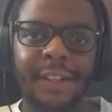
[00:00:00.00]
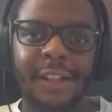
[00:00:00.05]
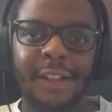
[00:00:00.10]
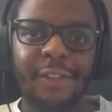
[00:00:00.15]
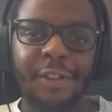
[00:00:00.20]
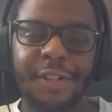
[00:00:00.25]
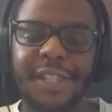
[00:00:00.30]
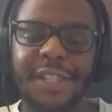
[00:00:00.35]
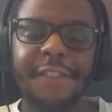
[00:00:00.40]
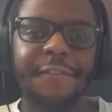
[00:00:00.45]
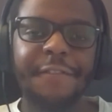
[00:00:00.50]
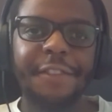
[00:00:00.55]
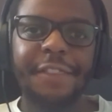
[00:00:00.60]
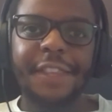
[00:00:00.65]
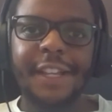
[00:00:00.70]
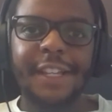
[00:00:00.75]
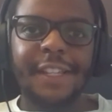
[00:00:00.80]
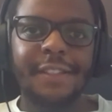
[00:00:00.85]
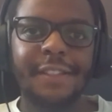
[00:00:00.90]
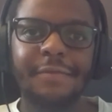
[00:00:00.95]
lots of different
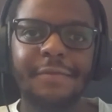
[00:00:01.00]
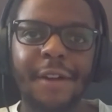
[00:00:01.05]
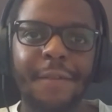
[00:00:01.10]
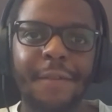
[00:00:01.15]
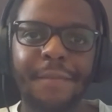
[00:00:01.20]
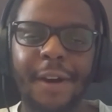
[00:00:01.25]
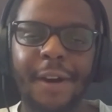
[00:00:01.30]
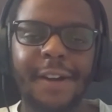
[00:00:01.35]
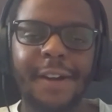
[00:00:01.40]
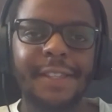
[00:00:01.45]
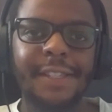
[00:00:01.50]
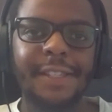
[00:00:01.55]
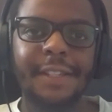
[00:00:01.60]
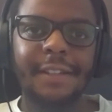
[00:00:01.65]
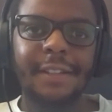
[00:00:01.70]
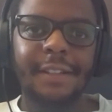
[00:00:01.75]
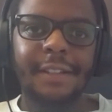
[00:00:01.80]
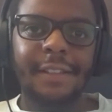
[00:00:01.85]
things around marketing.